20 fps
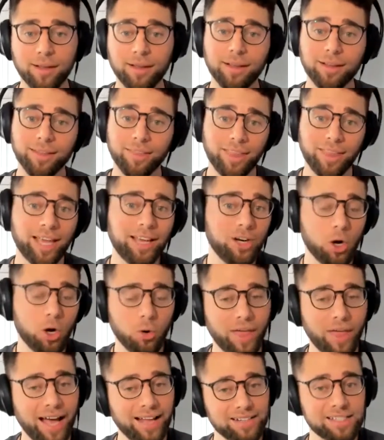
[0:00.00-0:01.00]
they
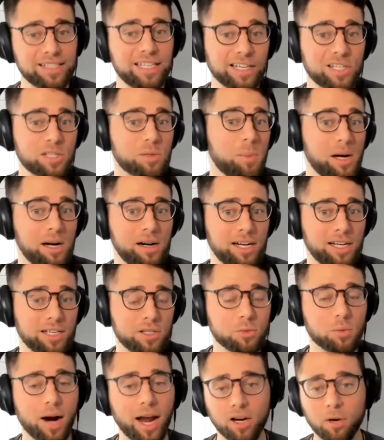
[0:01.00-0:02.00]
know that's the
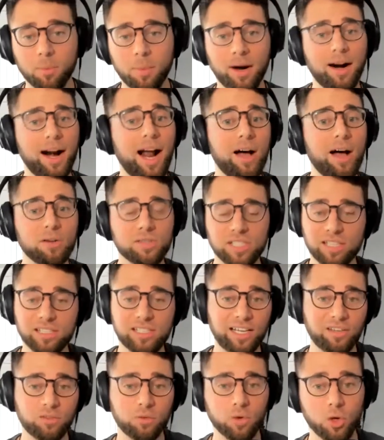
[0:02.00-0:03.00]
experience, right? No matter how
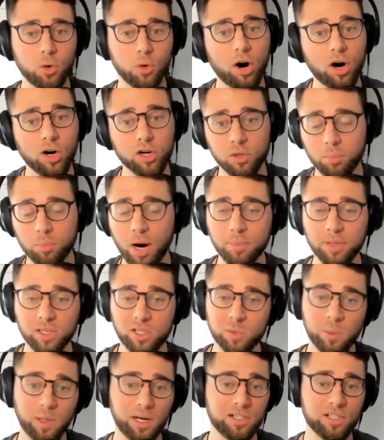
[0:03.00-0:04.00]
successful yep. you are, you probably
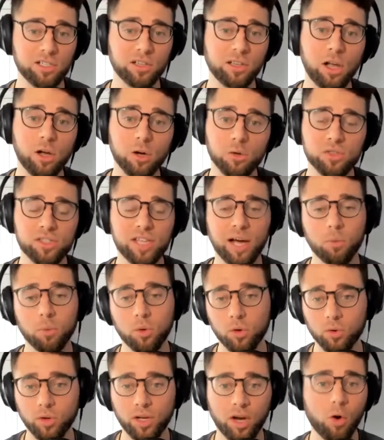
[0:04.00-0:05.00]
experience lows that
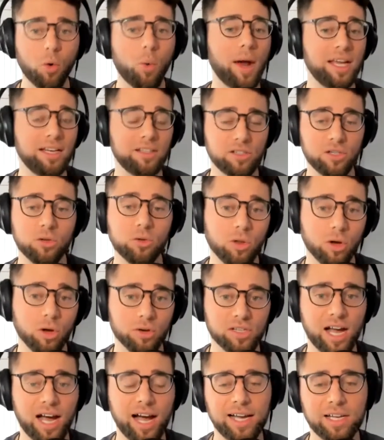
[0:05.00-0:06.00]
will equate to
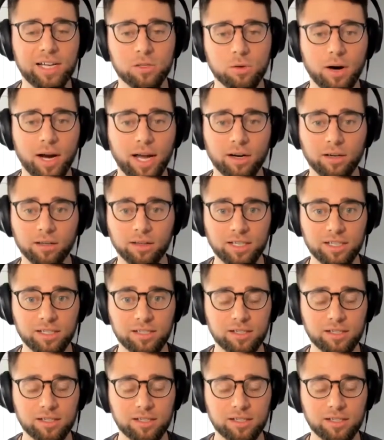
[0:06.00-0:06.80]
those highs, right? Or at least